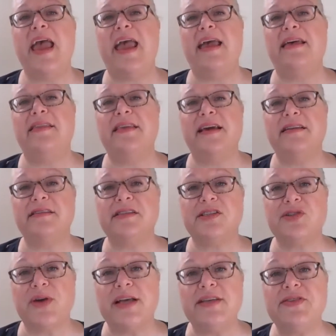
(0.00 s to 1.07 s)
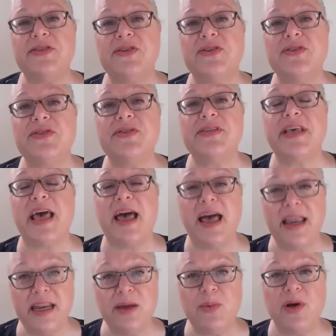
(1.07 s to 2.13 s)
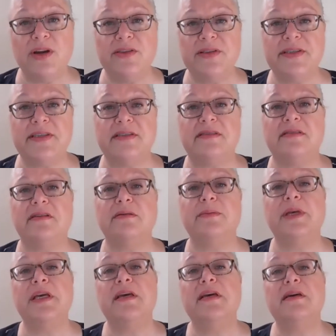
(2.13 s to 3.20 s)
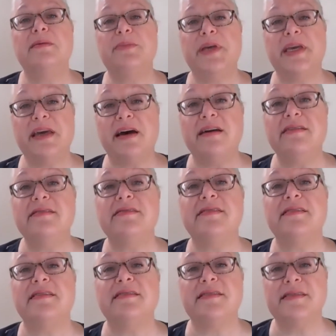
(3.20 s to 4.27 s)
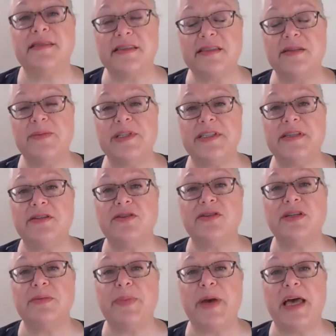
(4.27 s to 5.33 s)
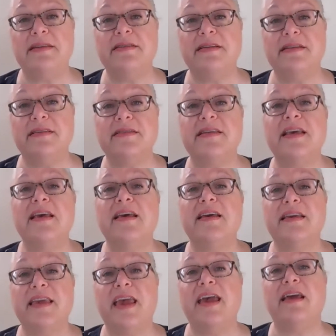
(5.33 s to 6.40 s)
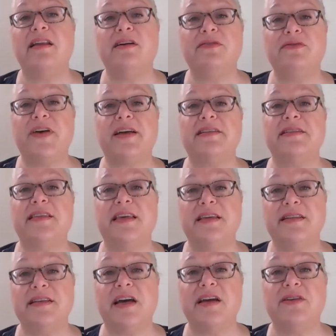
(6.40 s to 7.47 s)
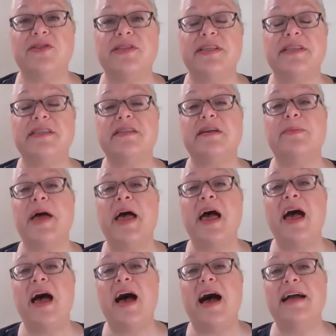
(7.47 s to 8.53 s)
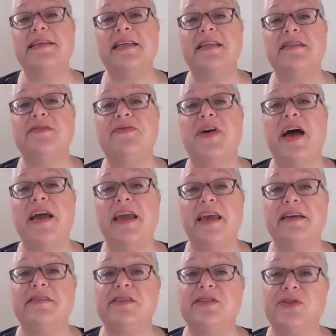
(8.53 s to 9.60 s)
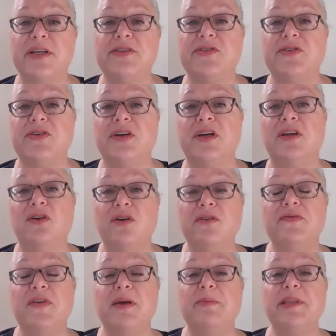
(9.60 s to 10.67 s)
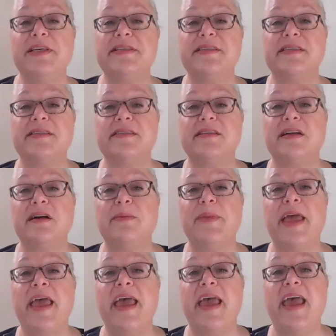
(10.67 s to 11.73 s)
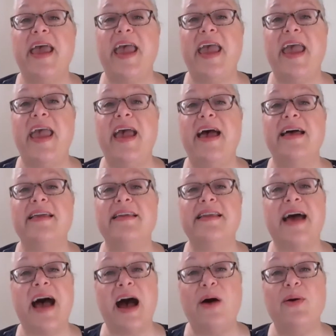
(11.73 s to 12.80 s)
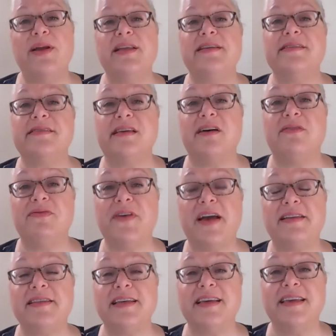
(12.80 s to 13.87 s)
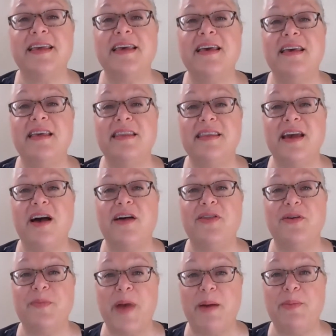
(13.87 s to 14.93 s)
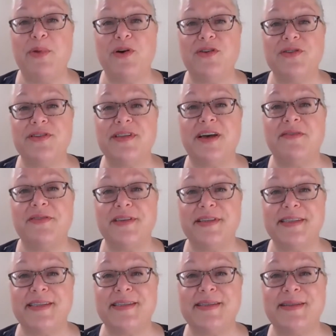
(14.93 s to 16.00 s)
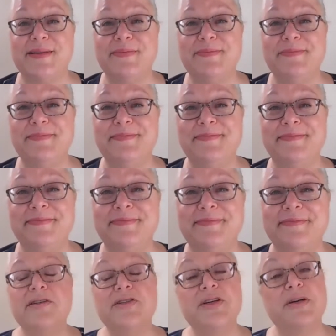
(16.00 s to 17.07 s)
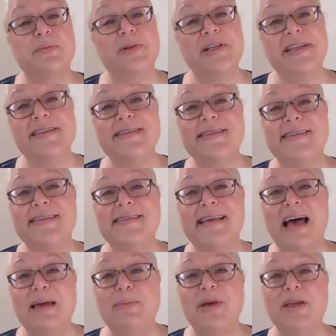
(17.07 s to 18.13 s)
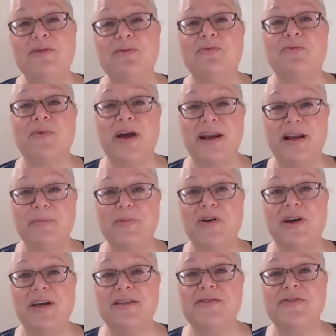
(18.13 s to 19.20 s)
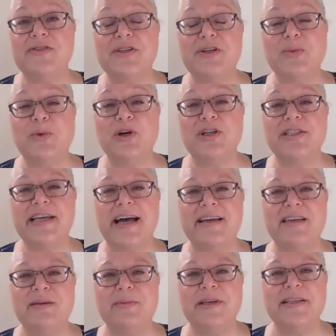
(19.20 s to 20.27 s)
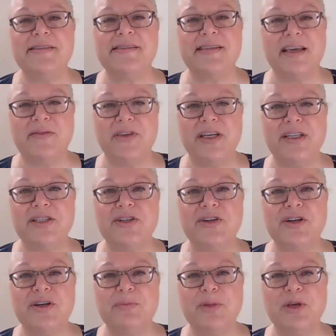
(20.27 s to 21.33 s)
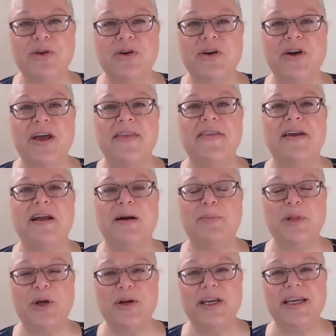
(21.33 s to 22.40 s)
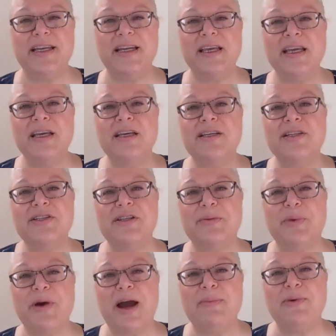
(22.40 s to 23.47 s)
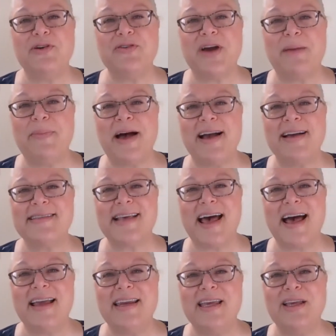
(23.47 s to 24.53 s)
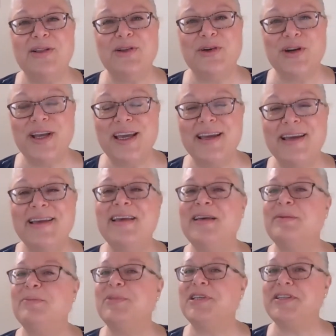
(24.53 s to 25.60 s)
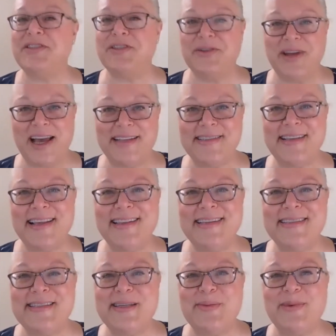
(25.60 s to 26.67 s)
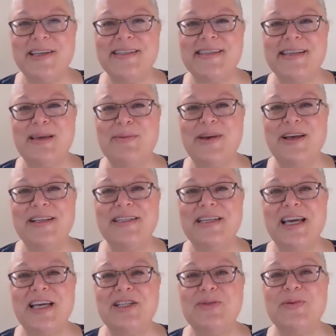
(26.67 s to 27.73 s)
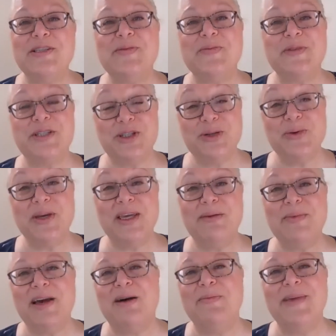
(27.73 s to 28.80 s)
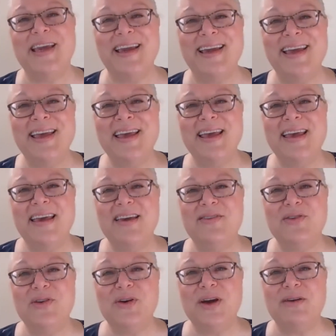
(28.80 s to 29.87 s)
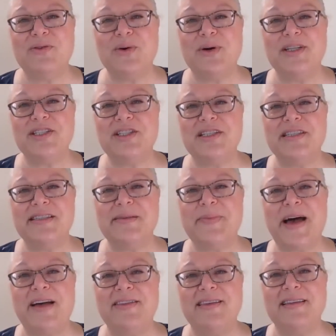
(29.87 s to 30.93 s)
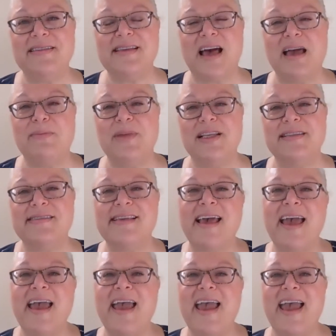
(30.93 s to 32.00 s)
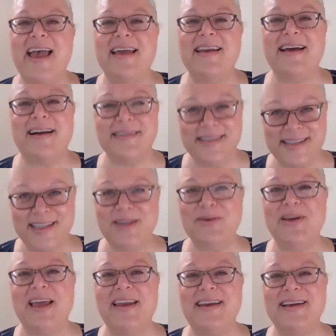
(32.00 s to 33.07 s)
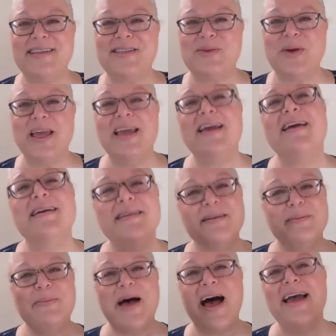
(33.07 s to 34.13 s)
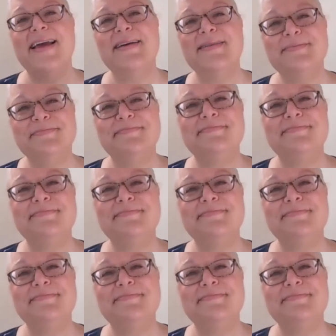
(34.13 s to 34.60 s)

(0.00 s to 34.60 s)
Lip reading: and that stressors anywhere in the system, because the system is interdependent, can affect the entire system. Identify a stressor in your family system and how it is affecting the other members of the system. To complete this assignment, write up your answers in a Word document, save that to your computer, and then upload it to the proper Dropbox on eLearning. Please do not send these to me as email attachments, but do email me if you have questions about the assignments. And I'll see you again next week. Bye.